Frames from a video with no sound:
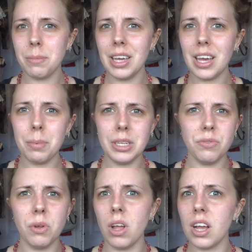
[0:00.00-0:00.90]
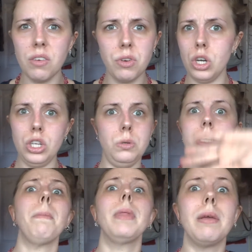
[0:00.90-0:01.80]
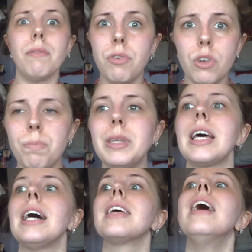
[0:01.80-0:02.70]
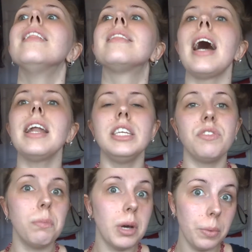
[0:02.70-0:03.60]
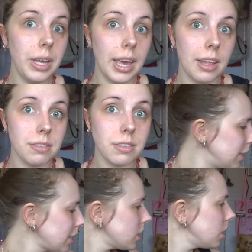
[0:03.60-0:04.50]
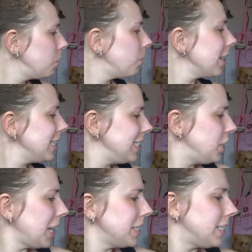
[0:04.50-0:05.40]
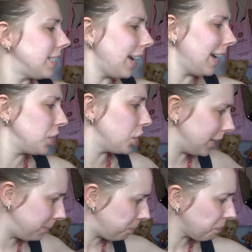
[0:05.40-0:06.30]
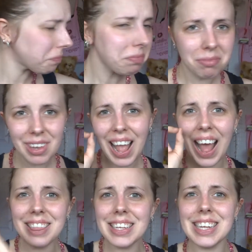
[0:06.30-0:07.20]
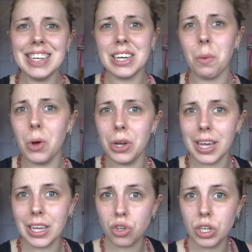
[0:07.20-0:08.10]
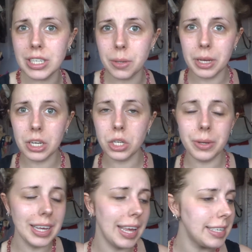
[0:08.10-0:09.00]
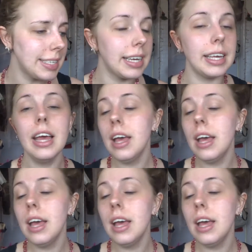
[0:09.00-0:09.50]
makeup is feel like I've got to do something full of pizzazz. That is for my weekends. So what I did yesterday actually, and this ended up working a treat, so we're going to do it again today.